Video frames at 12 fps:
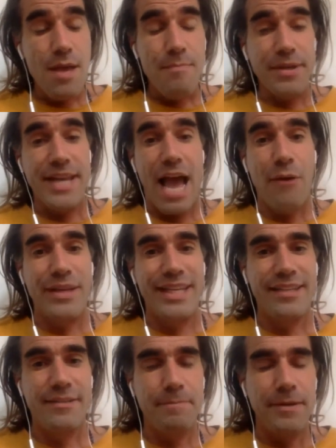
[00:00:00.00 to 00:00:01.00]
But now we
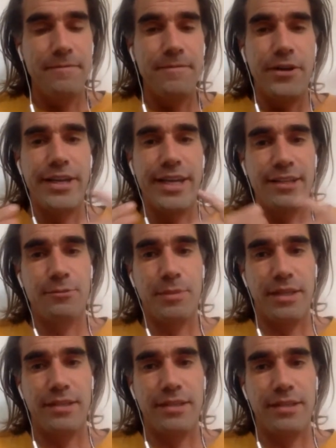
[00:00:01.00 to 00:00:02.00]
need to be very
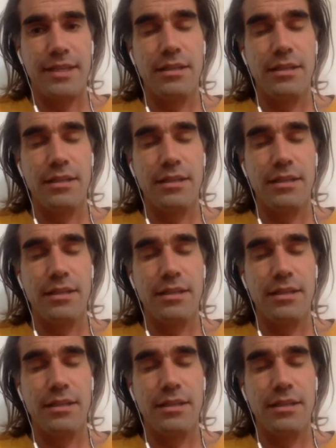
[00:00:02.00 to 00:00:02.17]
explicit.